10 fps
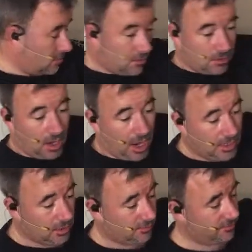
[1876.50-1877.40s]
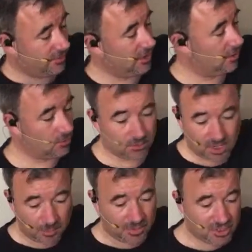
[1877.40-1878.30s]
kind of, you know,
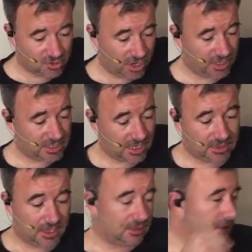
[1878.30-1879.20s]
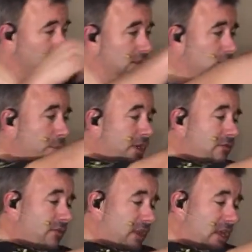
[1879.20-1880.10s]
demonstrates, I think, a little bit
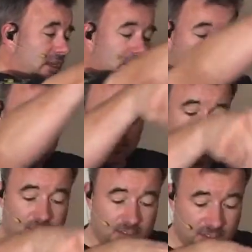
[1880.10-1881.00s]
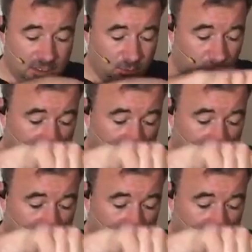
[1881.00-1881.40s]
of the inconsistency that we're